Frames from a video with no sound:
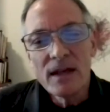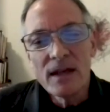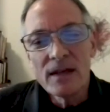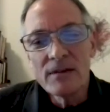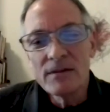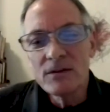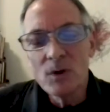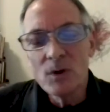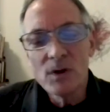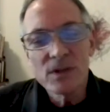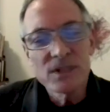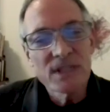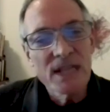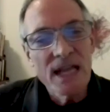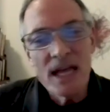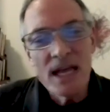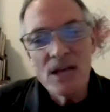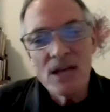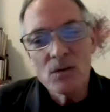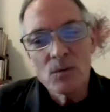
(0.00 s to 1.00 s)
And towards
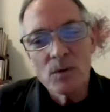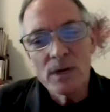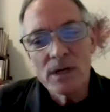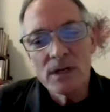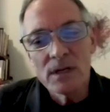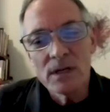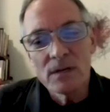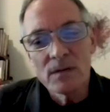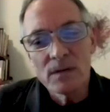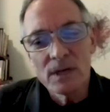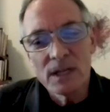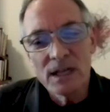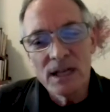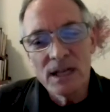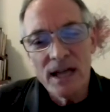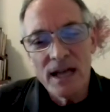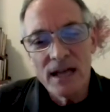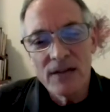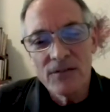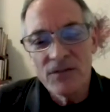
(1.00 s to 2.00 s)
the end, when
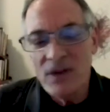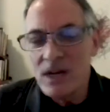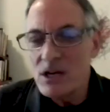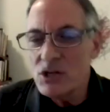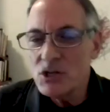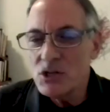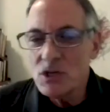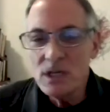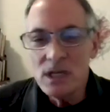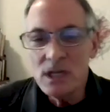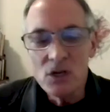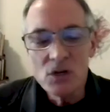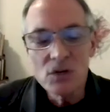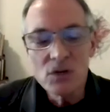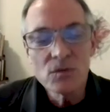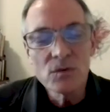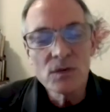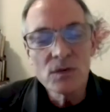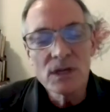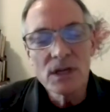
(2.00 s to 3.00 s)
he had aphasia and he
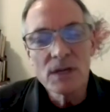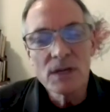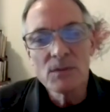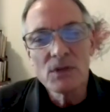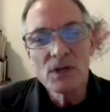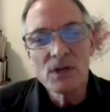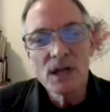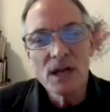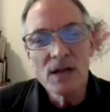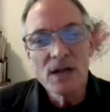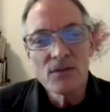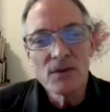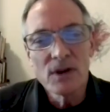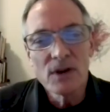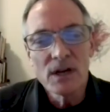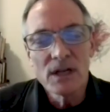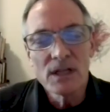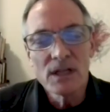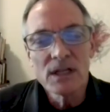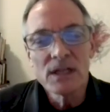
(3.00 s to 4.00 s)
couldn't really communicate
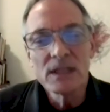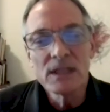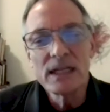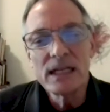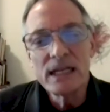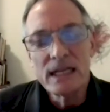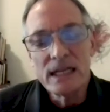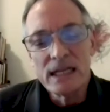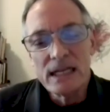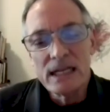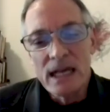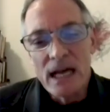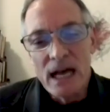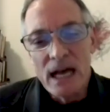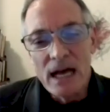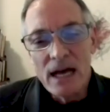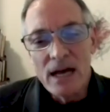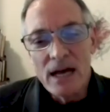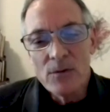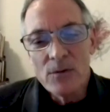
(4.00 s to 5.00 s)
very clearly,
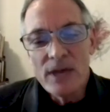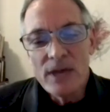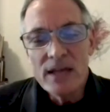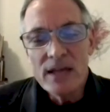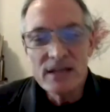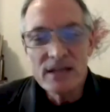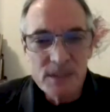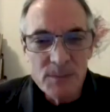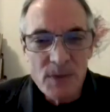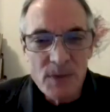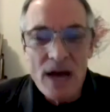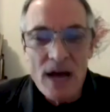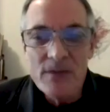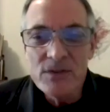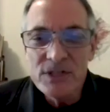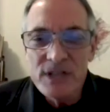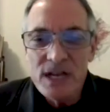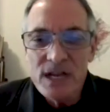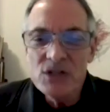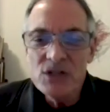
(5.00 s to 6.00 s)
we had some
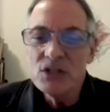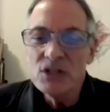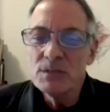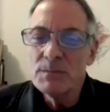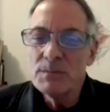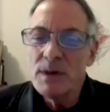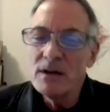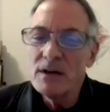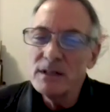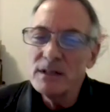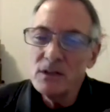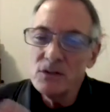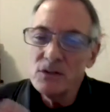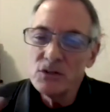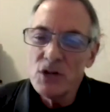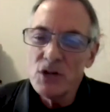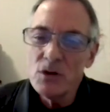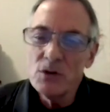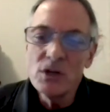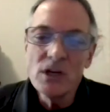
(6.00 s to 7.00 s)
conversations about,
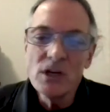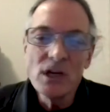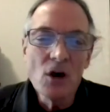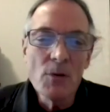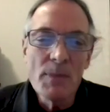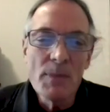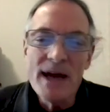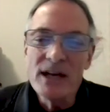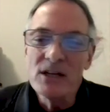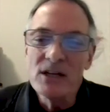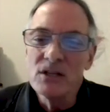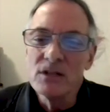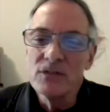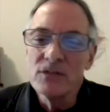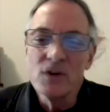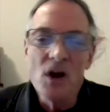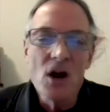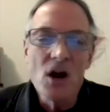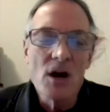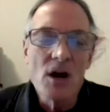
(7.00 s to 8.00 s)
Joe, you could go back to
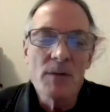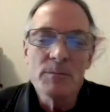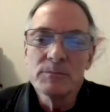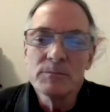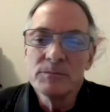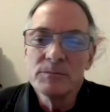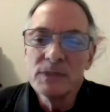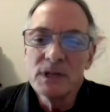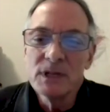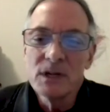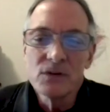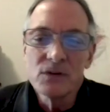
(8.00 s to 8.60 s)
the farm,